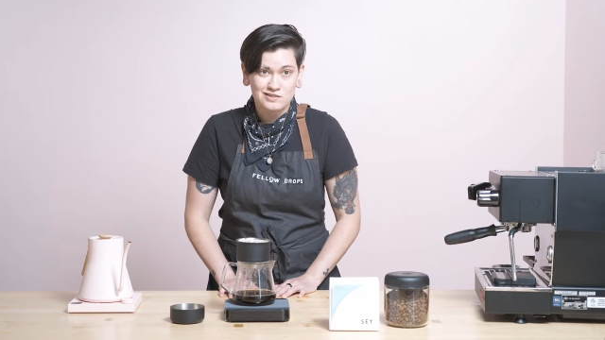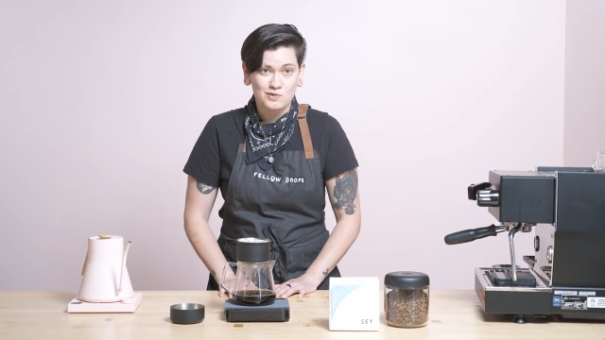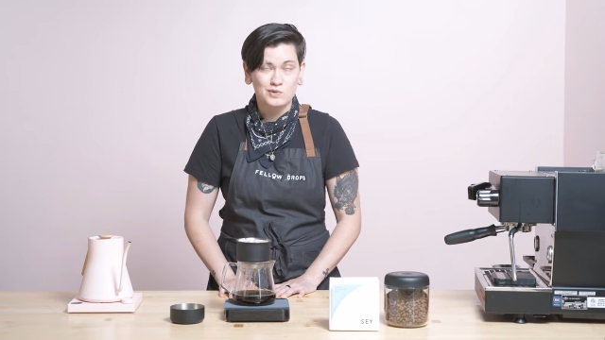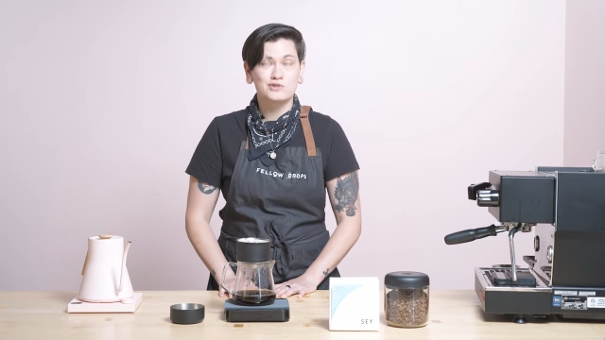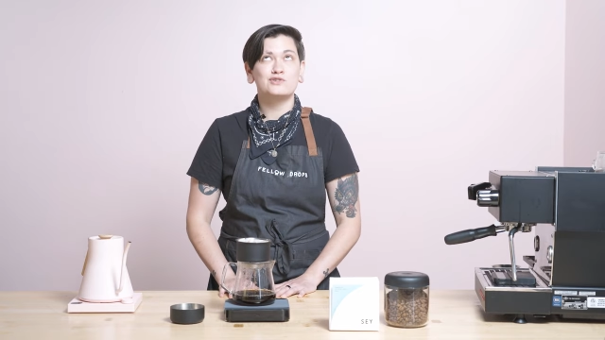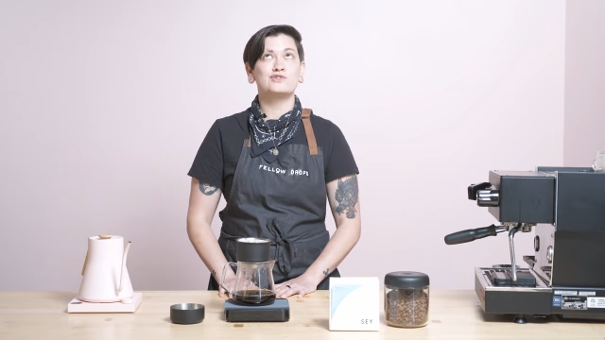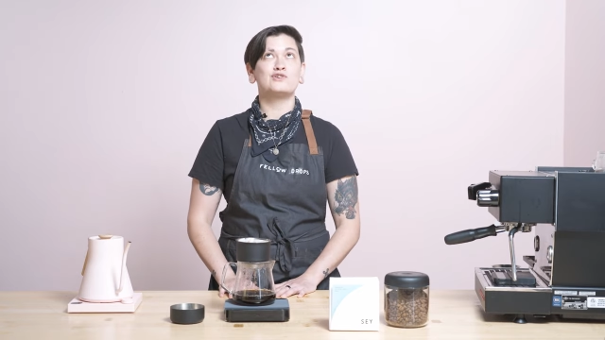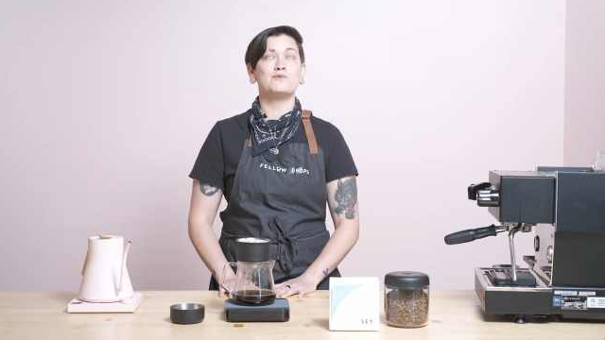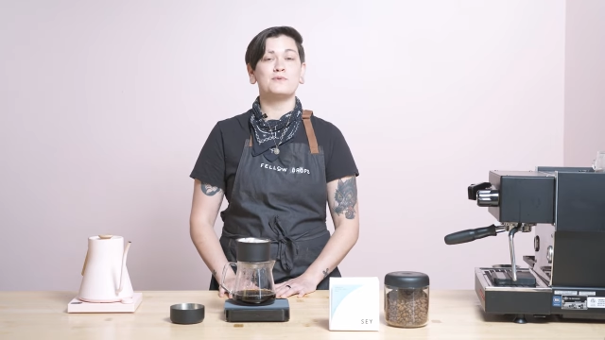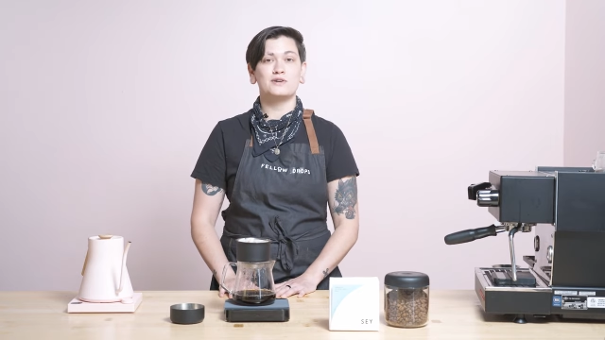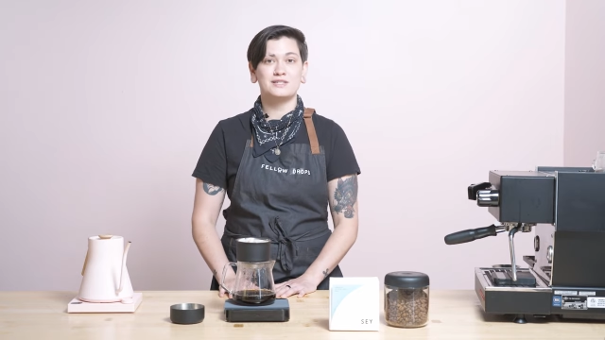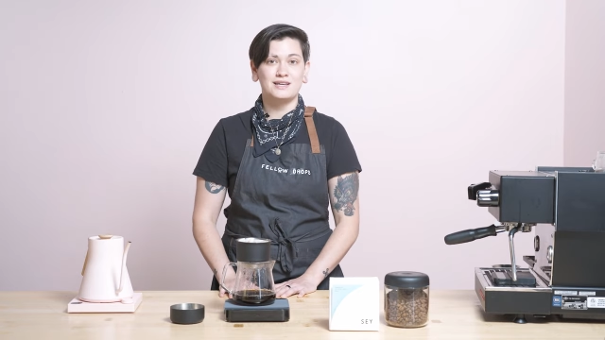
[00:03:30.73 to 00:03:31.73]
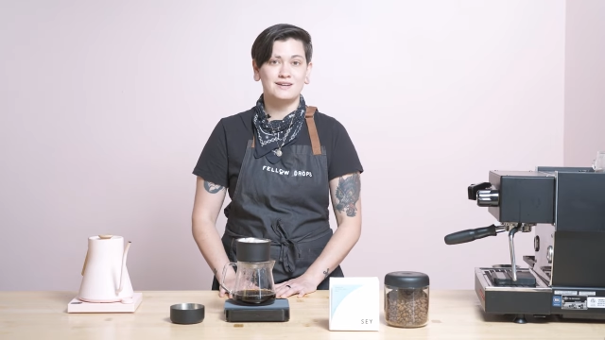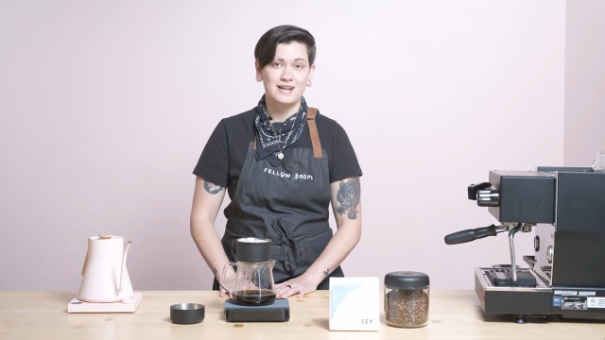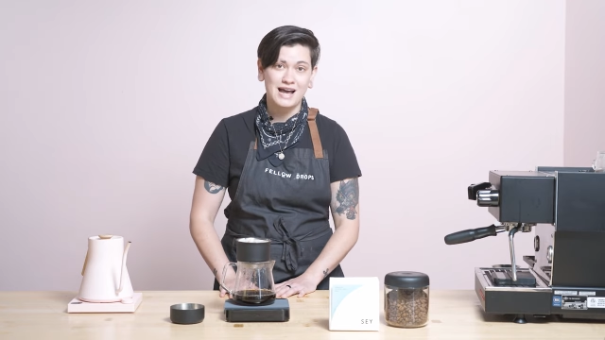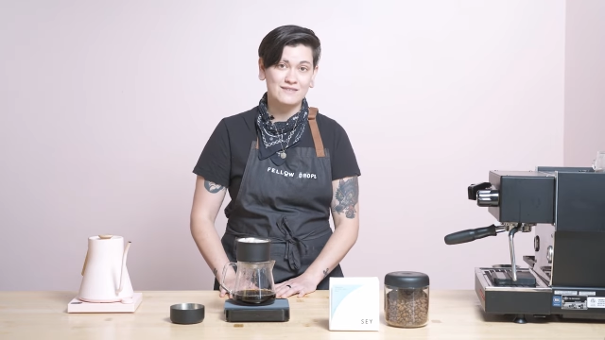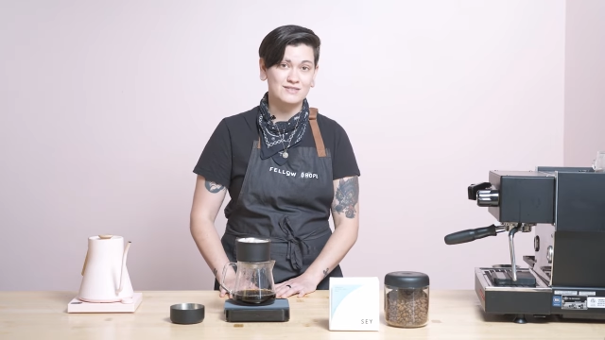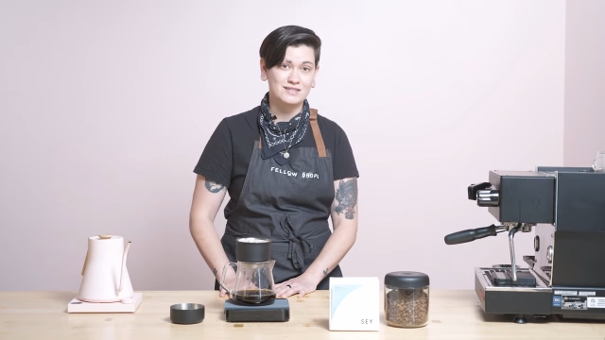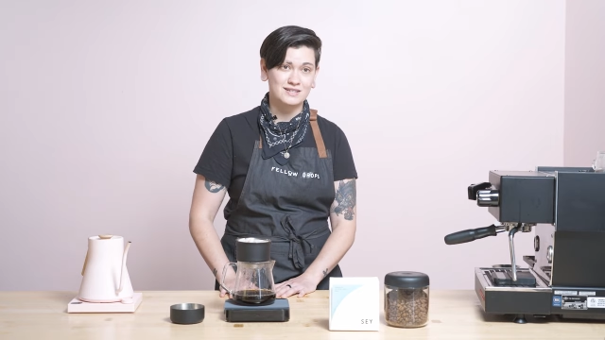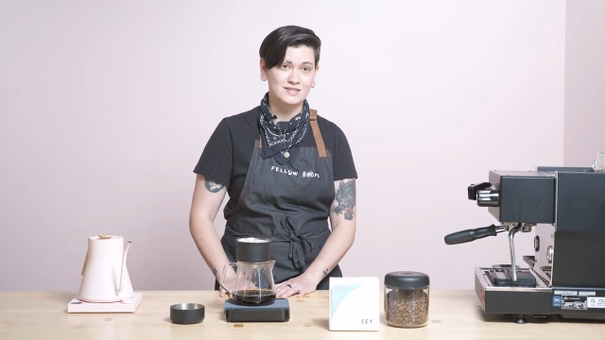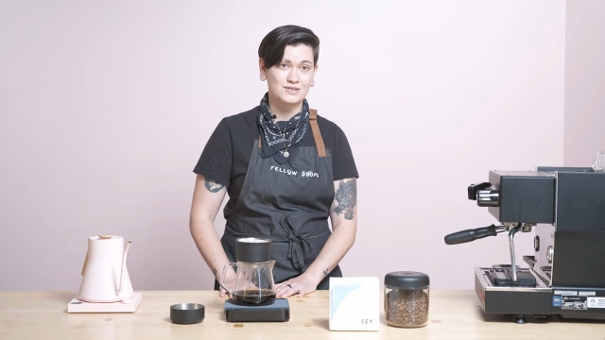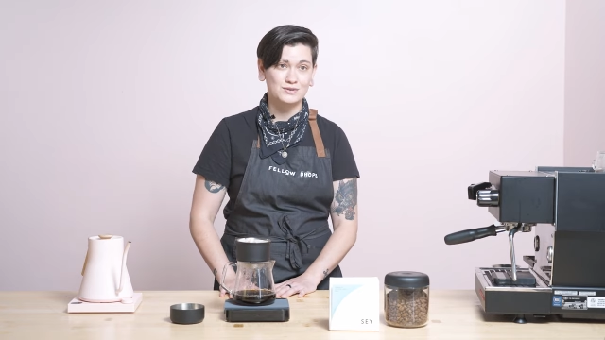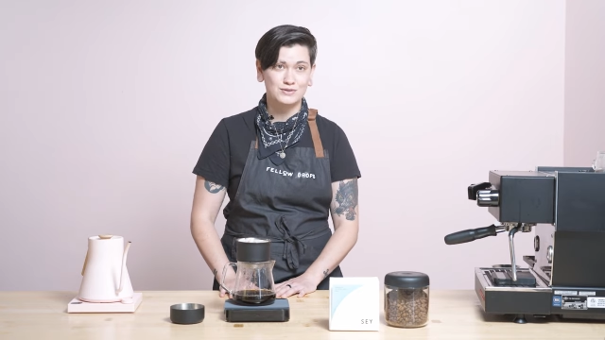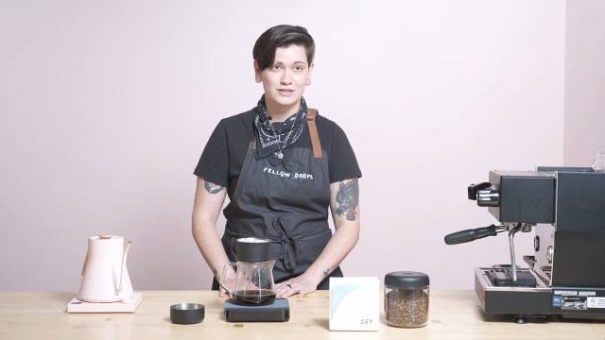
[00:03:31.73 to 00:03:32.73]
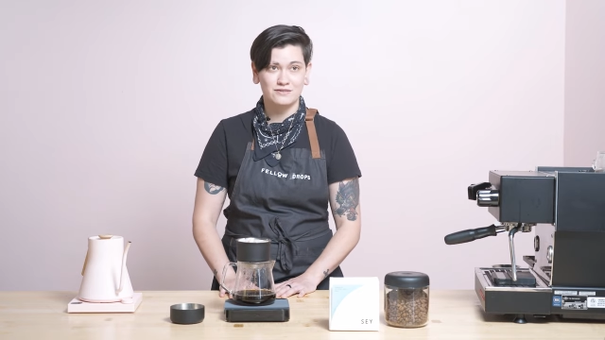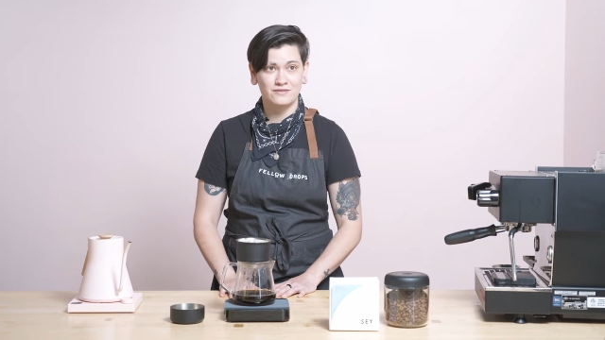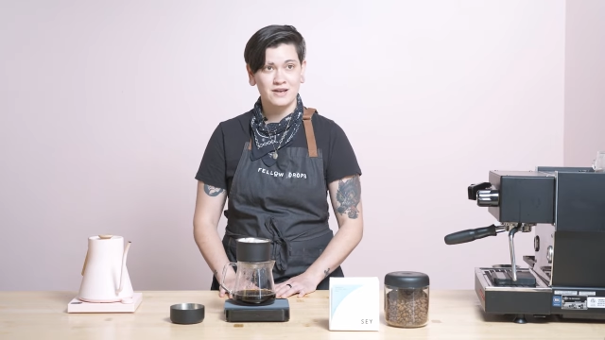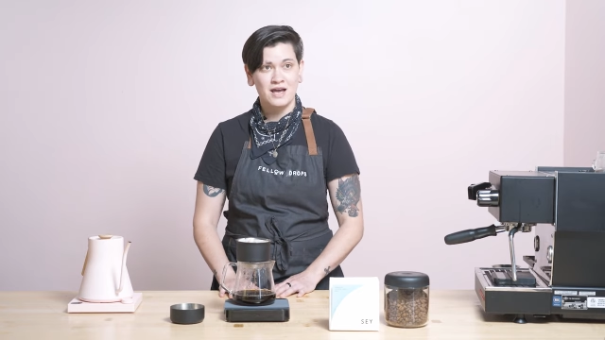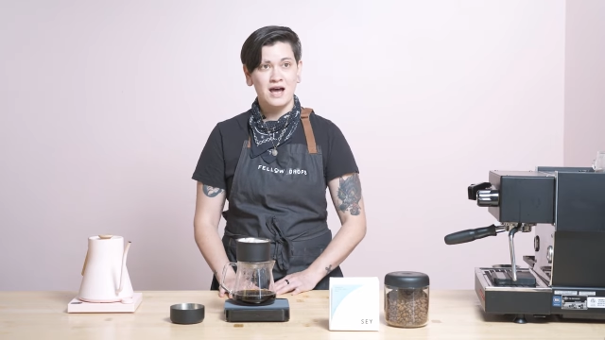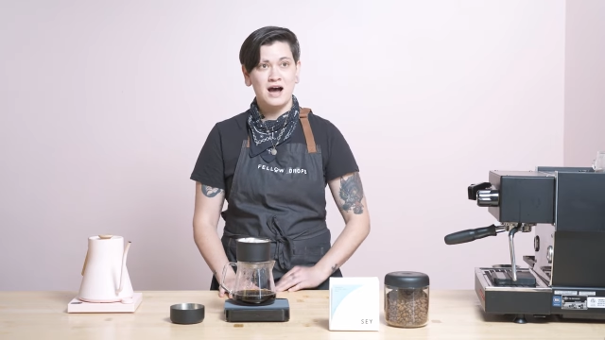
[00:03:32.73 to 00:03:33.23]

so we're super excited to have this exclusive.